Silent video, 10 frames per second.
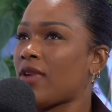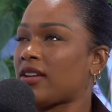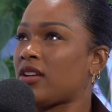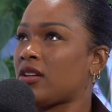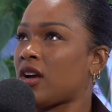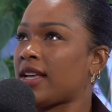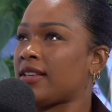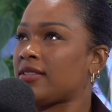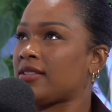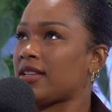
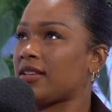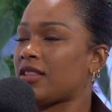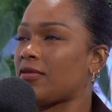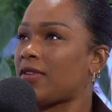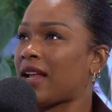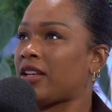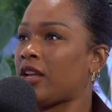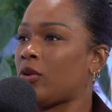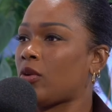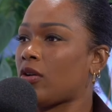recognized the
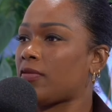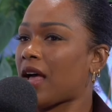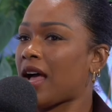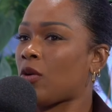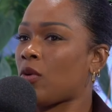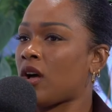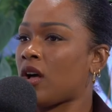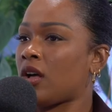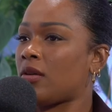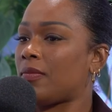value of
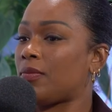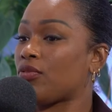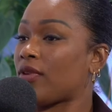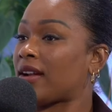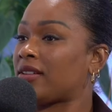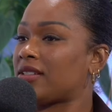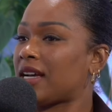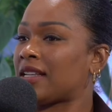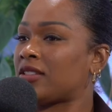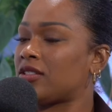our brand
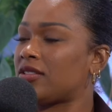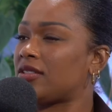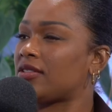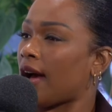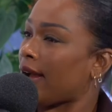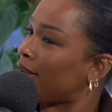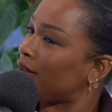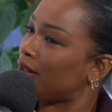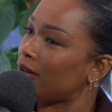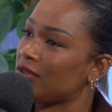and
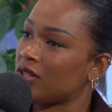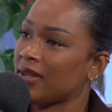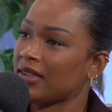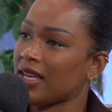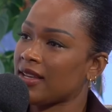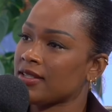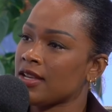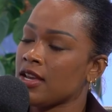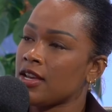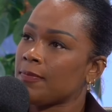style of doing things.
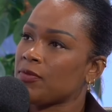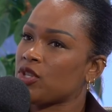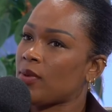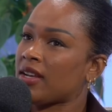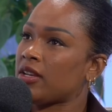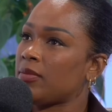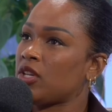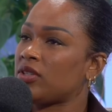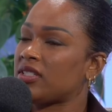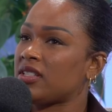So our
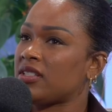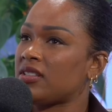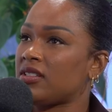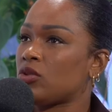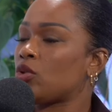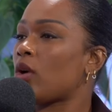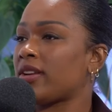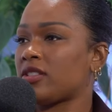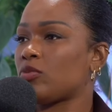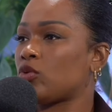community is still
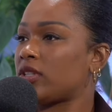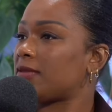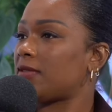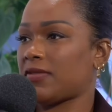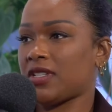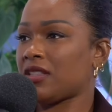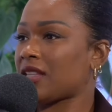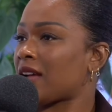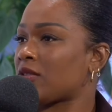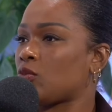quite small. It's
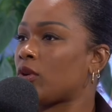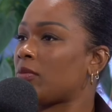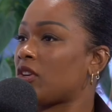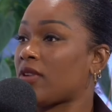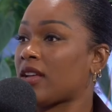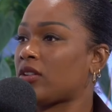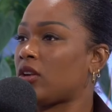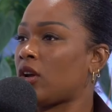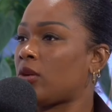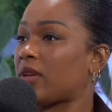15,000 women around the
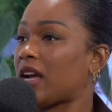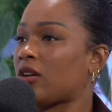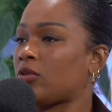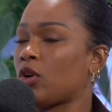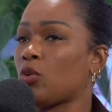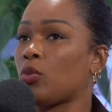globe now. We've got